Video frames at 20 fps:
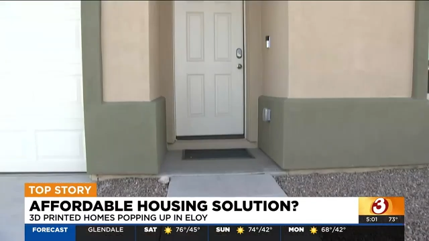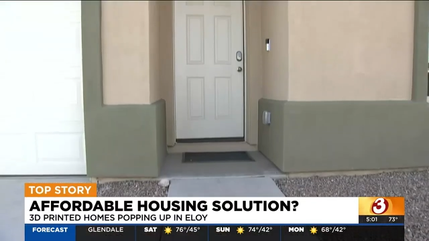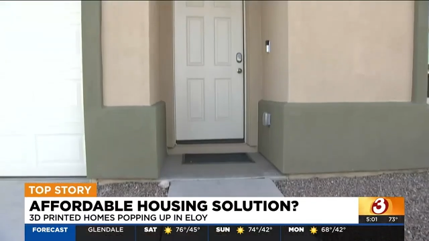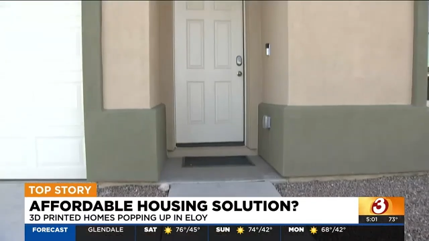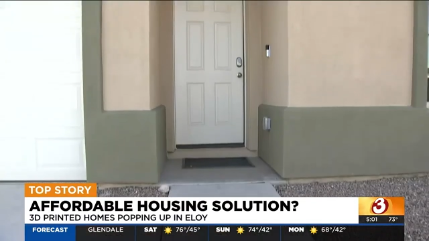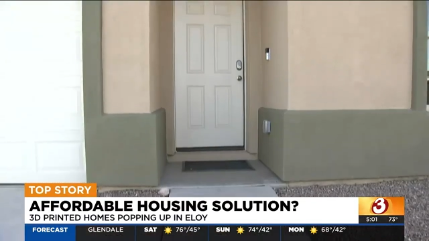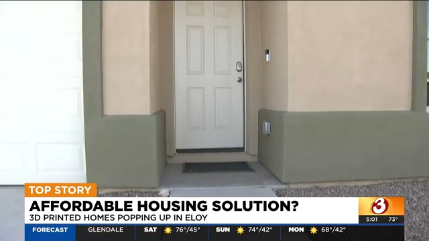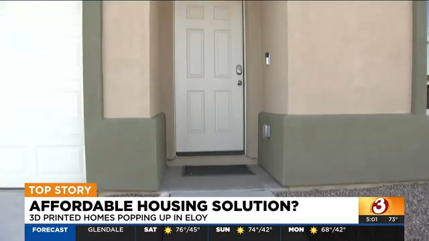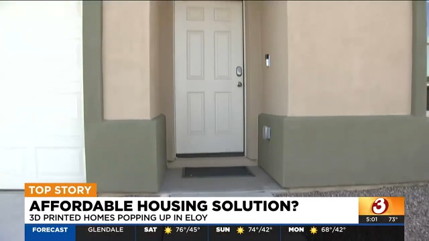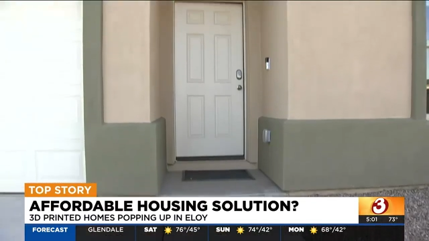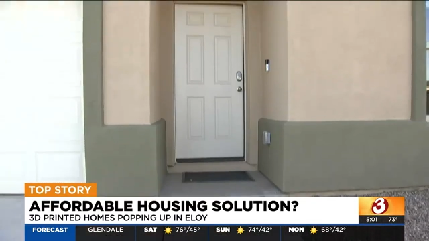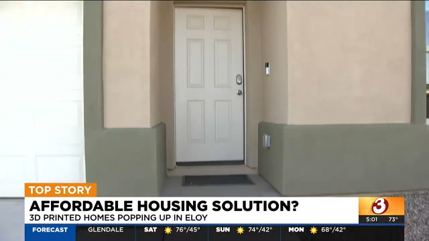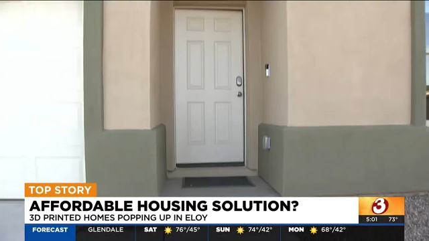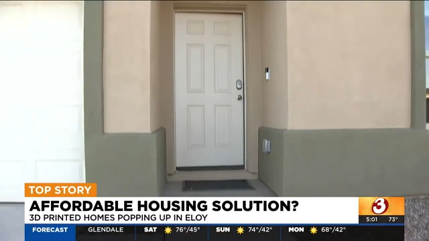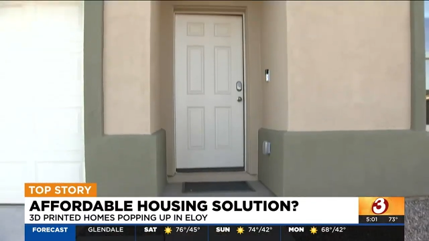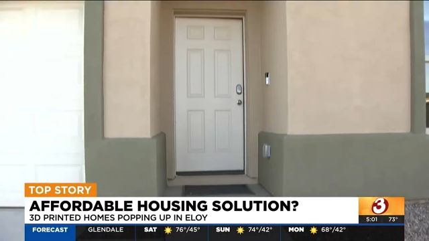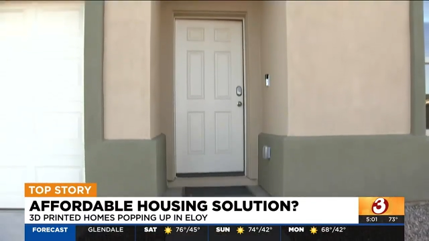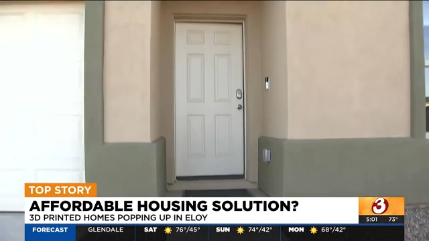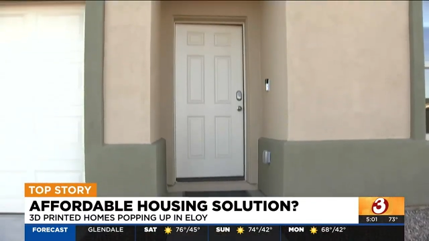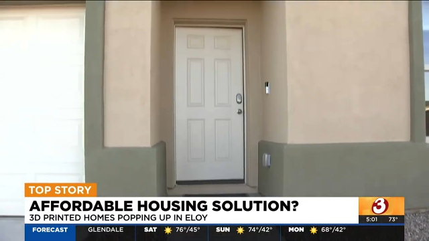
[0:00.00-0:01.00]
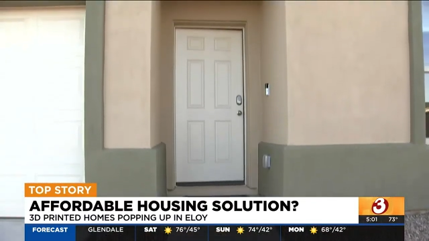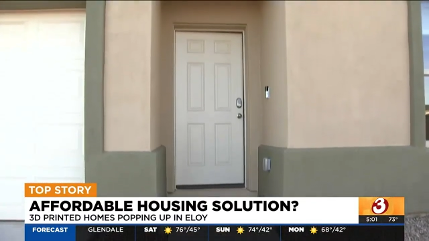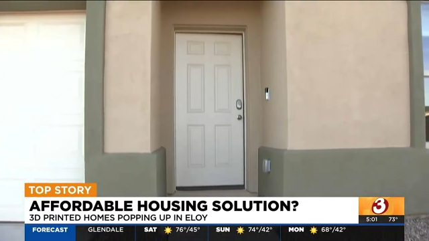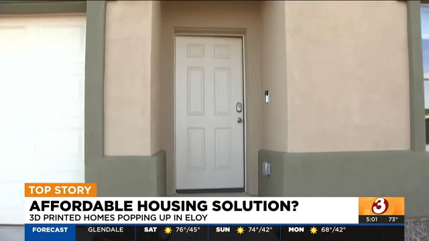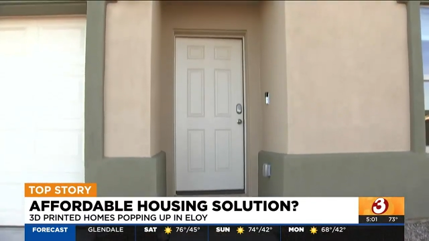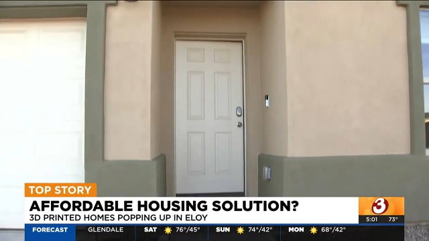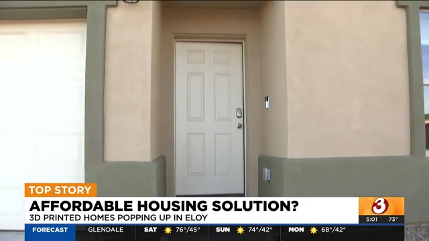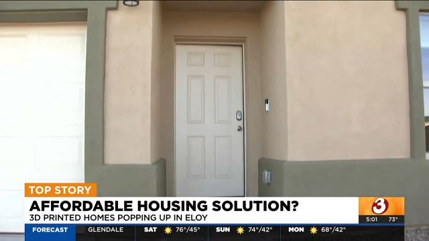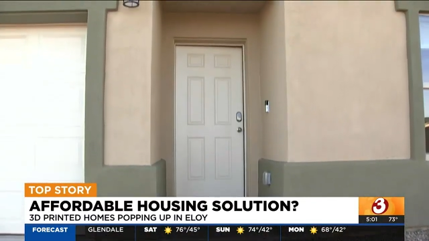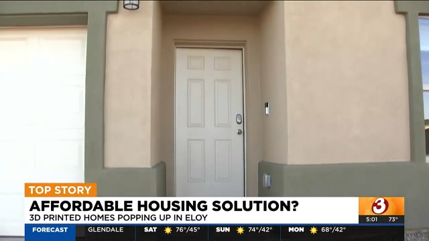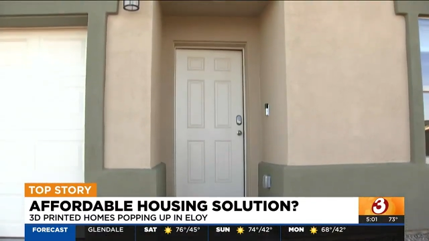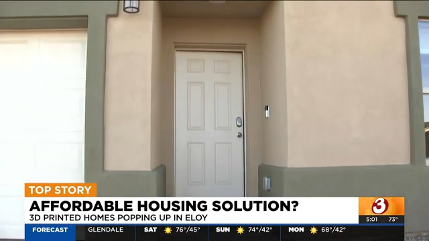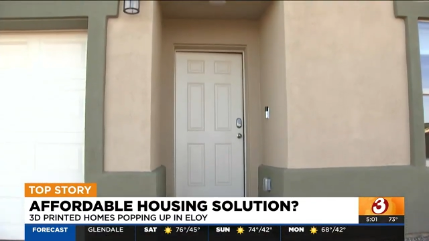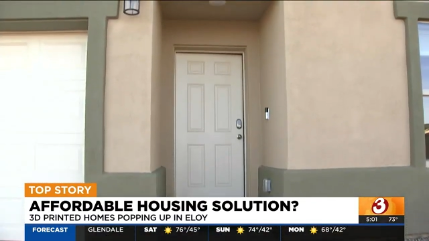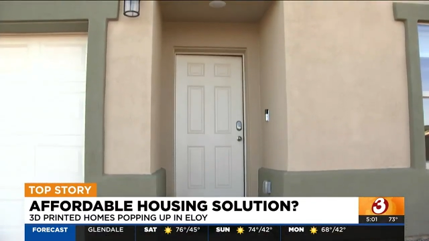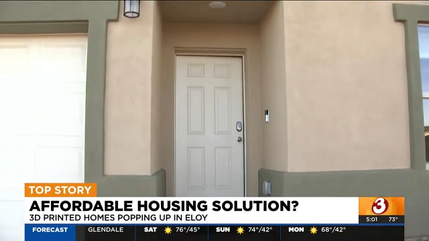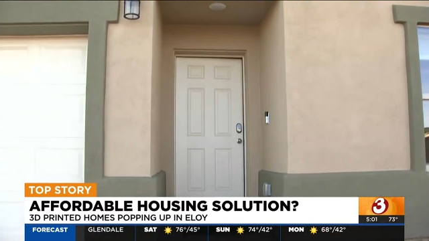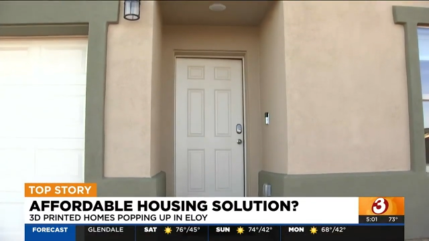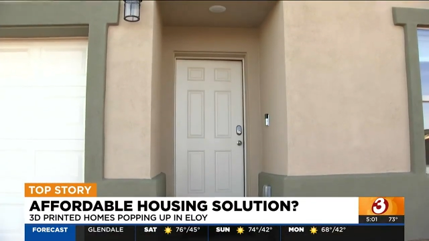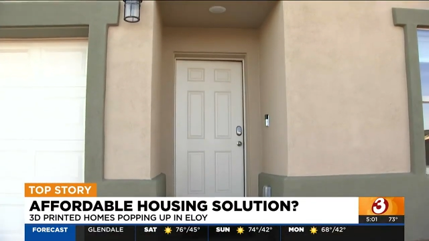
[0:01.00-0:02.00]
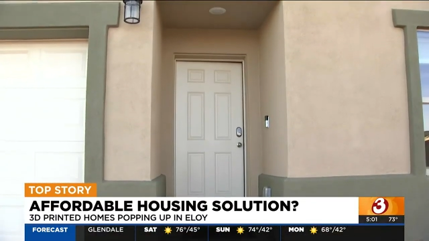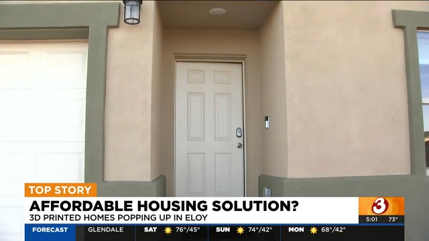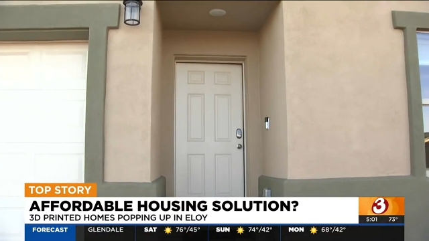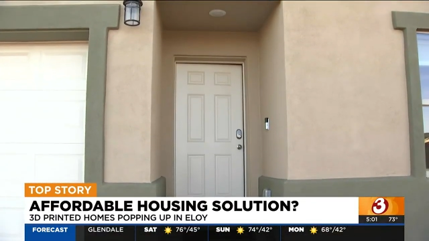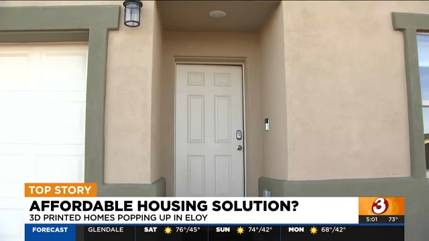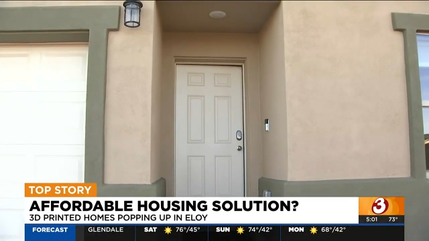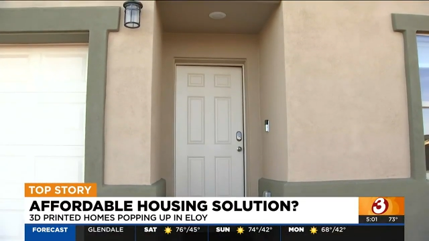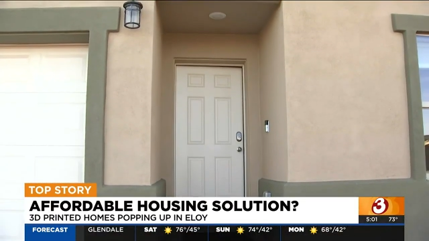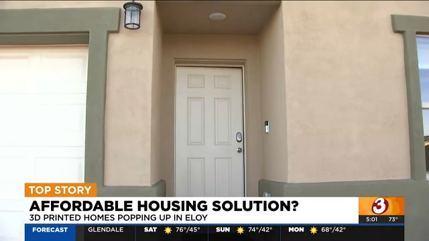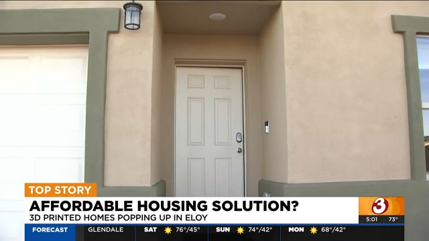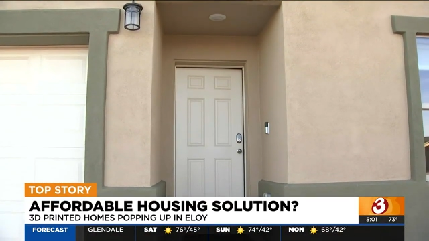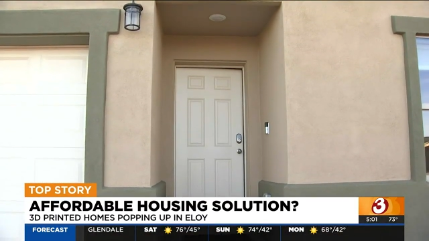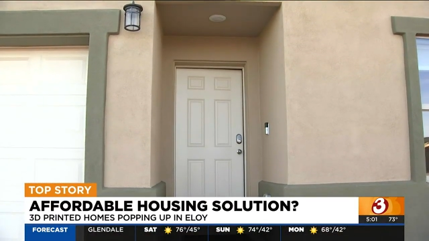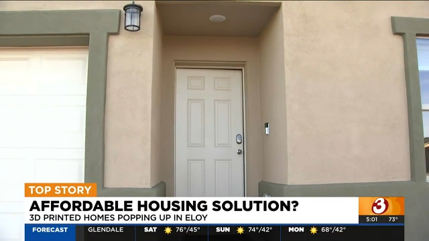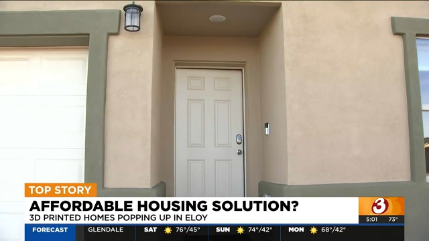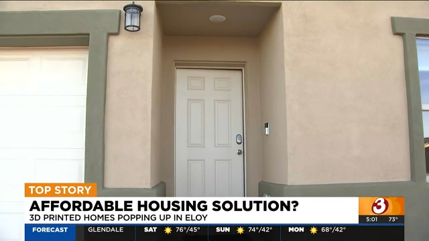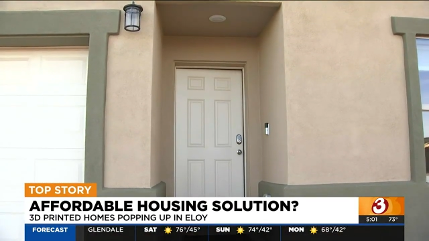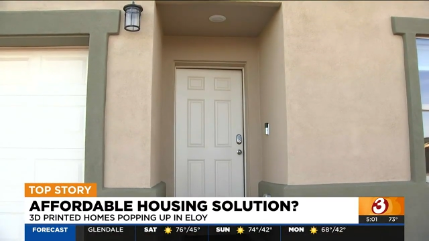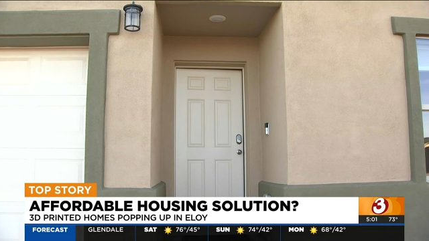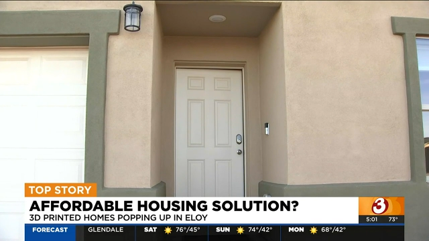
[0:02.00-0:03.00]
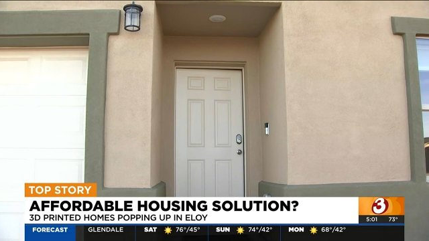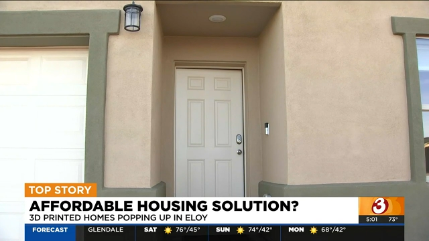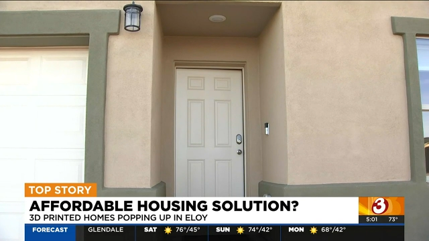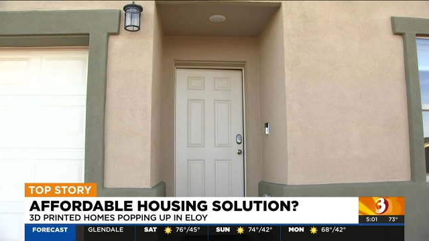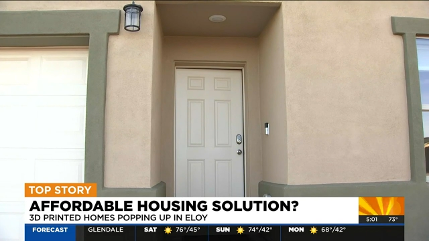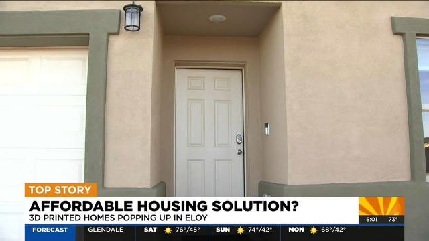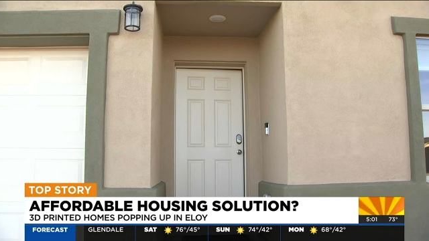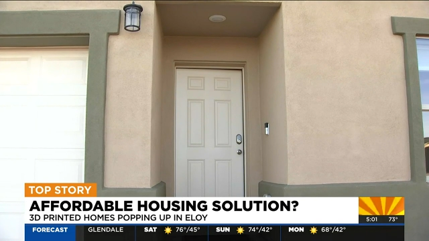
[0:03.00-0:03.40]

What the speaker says: No face is visible, so there are no lips to read.